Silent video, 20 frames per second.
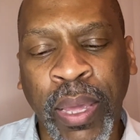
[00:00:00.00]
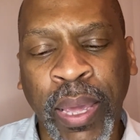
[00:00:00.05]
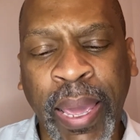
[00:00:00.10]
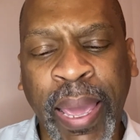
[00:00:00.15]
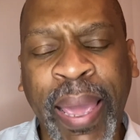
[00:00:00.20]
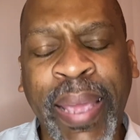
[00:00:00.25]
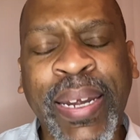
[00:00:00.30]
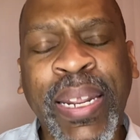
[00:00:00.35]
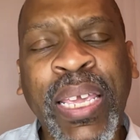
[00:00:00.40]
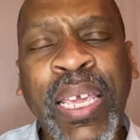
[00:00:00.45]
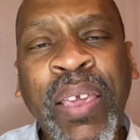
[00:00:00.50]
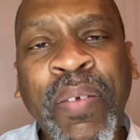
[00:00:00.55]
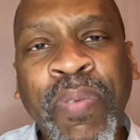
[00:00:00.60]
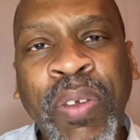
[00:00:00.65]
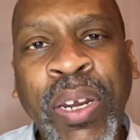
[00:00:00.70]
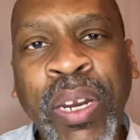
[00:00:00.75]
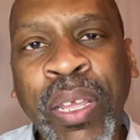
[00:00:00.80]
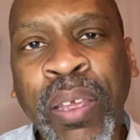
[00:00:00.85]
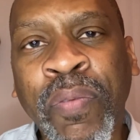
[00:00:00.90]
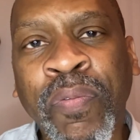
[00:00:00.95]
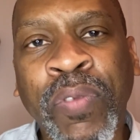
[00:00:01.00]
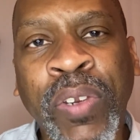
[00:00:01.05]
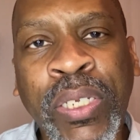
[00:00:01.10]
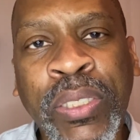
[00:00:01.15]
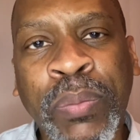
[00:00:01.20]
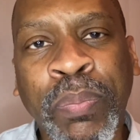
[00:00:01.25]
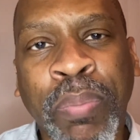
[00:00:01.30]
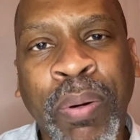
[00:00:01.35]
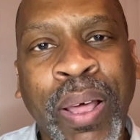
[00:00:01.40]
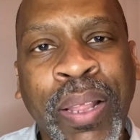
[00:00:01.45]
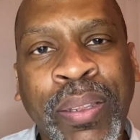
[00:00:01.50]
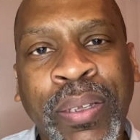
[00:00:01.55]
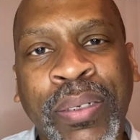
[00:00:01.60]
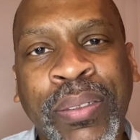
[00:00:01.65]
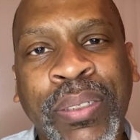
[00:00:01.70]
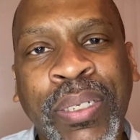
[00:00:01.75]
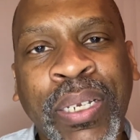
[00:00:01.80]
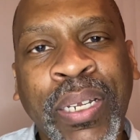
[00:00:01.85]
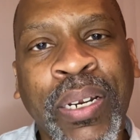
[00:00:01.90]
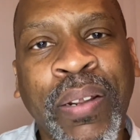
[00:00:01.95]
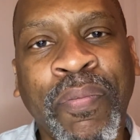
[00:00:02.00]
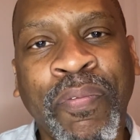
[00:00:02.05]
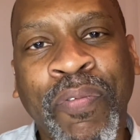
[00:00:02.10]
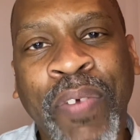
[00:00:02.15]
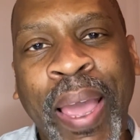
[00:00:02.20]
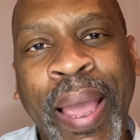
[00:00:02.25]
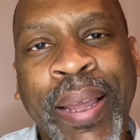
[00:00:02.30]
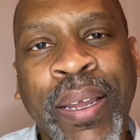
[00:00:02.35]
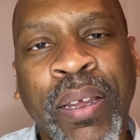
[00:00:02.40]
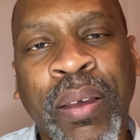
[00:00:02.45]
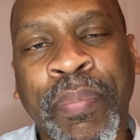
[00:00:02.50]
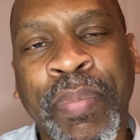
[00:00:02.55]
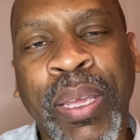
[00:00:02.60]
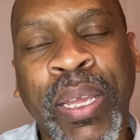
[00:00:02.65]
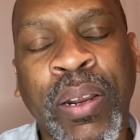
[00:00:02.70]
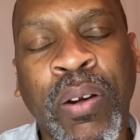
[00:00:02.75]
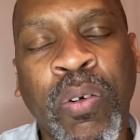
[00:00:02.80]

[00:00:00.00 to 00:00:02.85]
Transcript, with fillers: And even if this brother did, in fact, commit